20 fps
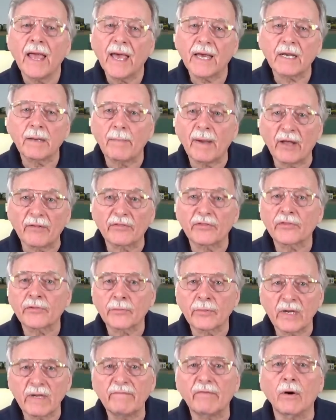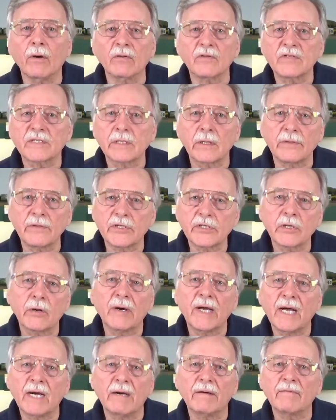at about 3 volts so that
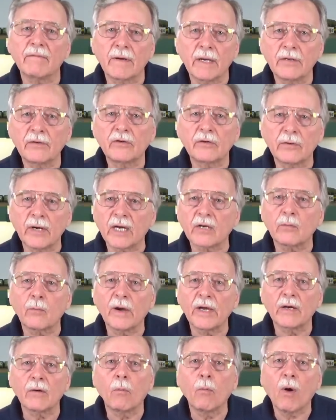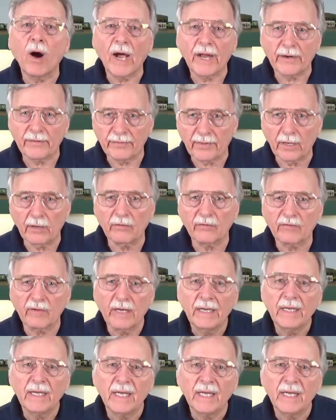you'll have a direct way to wire those.